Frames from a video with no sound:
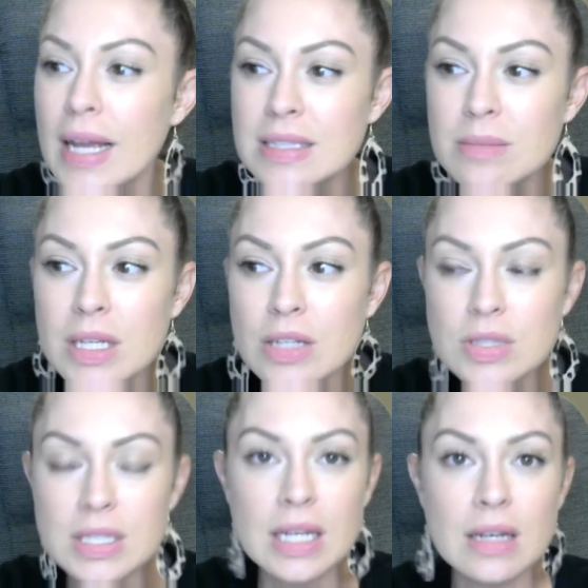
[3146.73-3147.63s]
something you
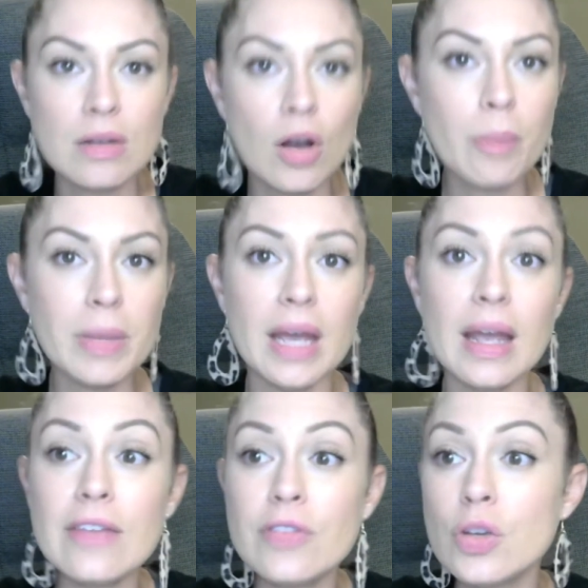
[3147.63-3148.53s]
see, copy it.
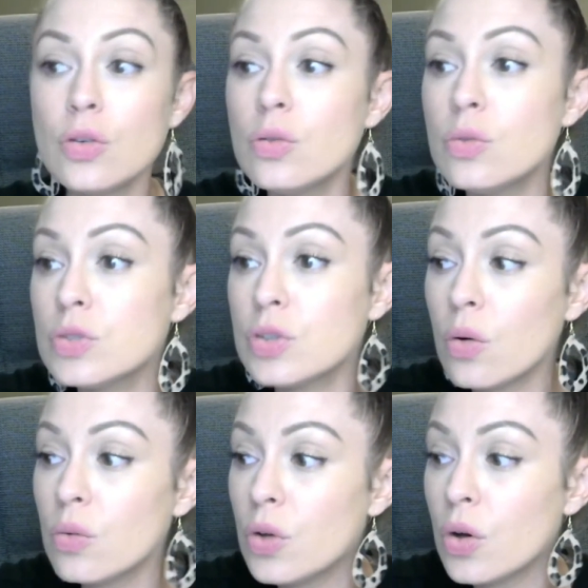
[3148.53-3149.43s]
If you
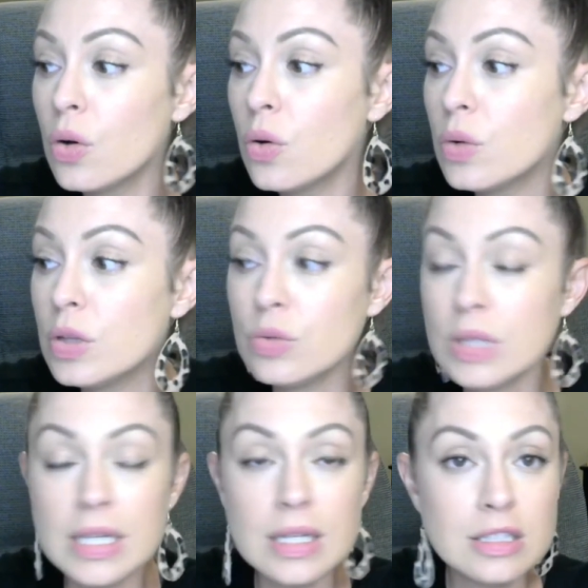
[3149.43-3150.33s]
don't know and you
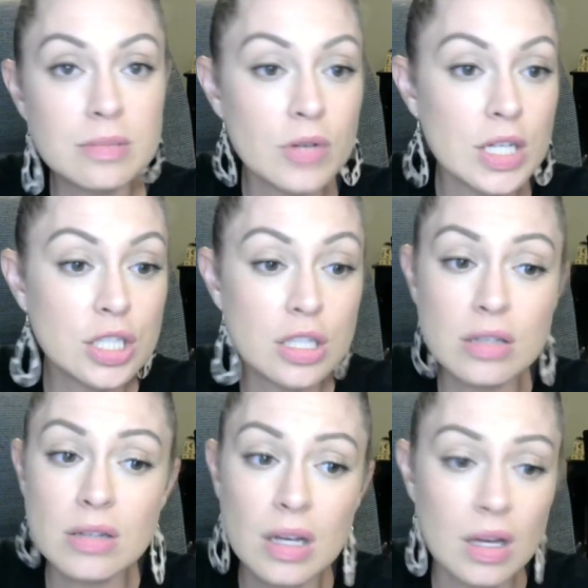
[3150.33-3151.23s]
need an inspiration,
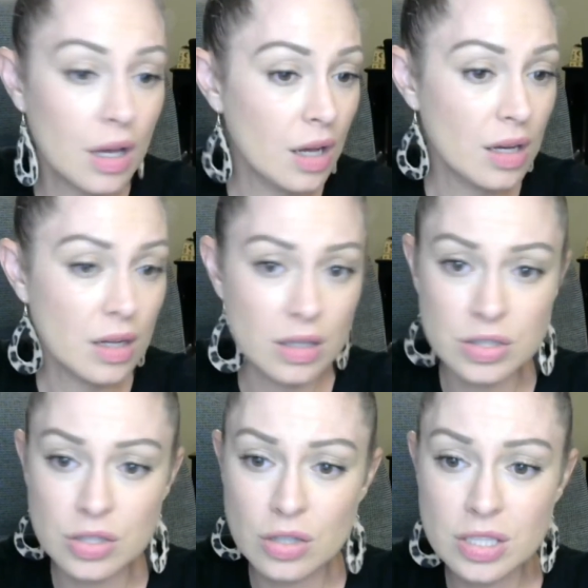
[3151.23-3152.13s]

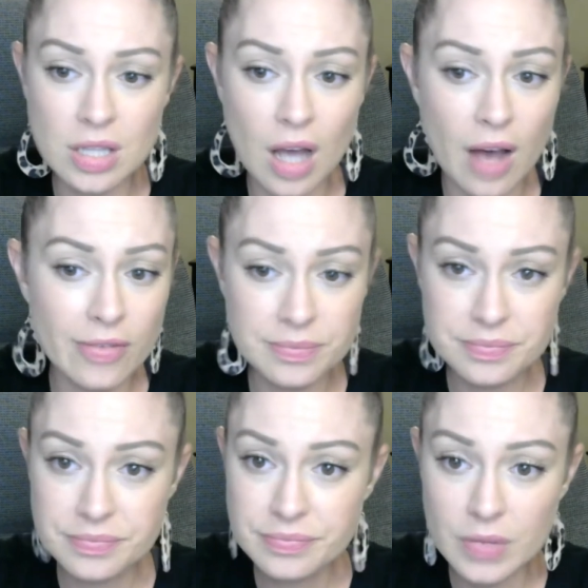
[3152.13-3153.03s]
search stuff.
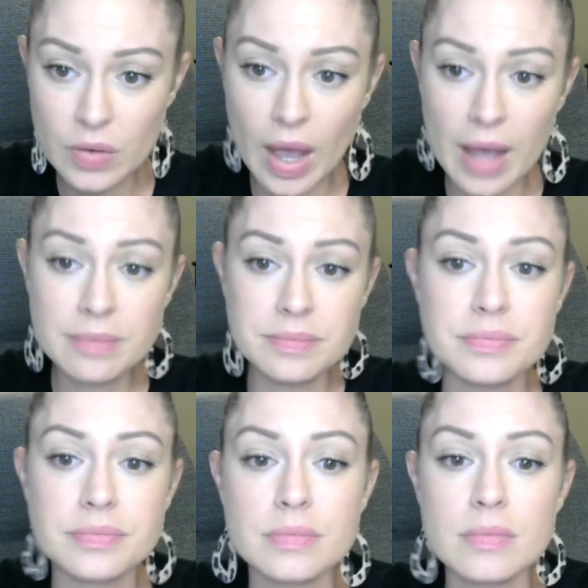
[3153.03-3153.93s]
Okay?
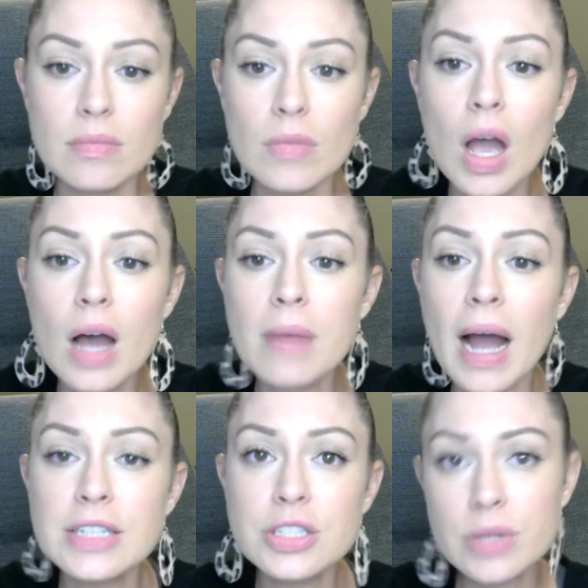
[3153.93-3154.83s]

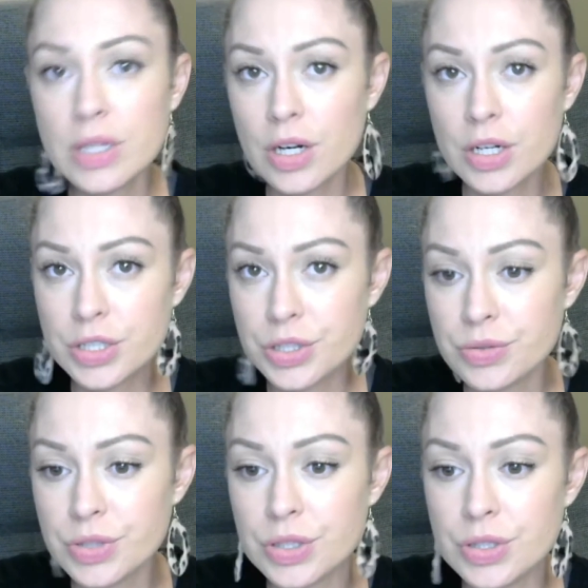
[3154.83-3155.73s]
I do encourage you
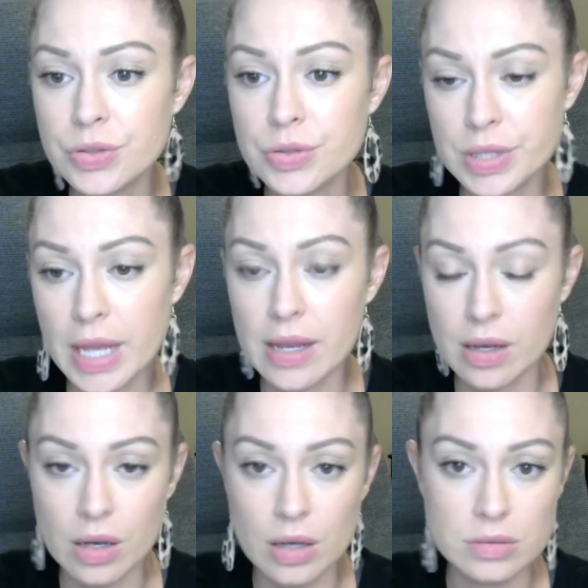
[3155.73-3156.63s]
to use like
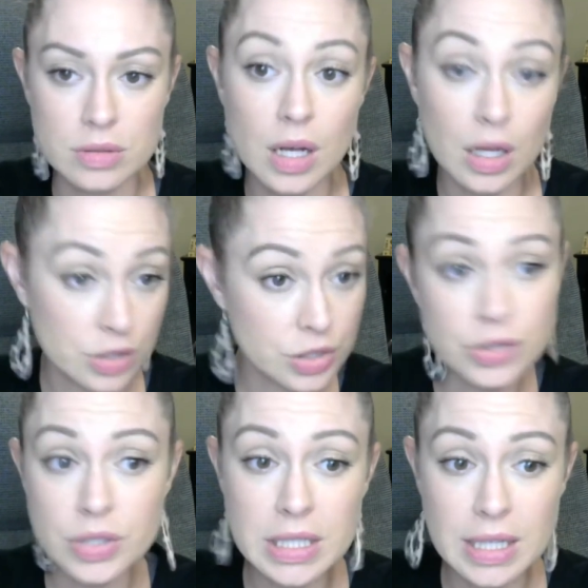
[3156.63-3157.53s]
Color
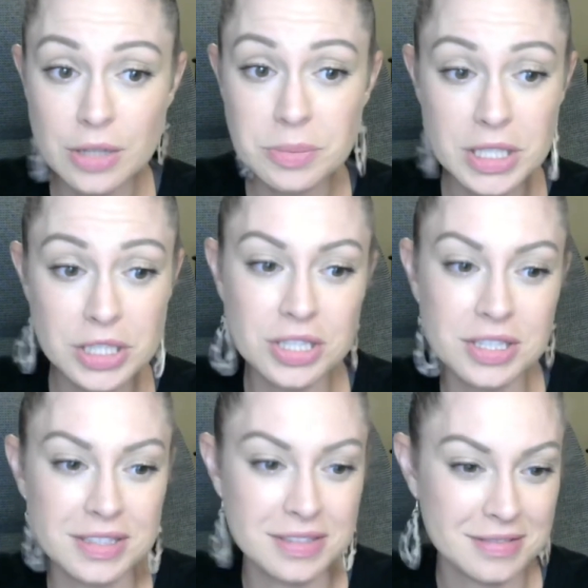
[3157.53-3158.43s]
Street nail pictures,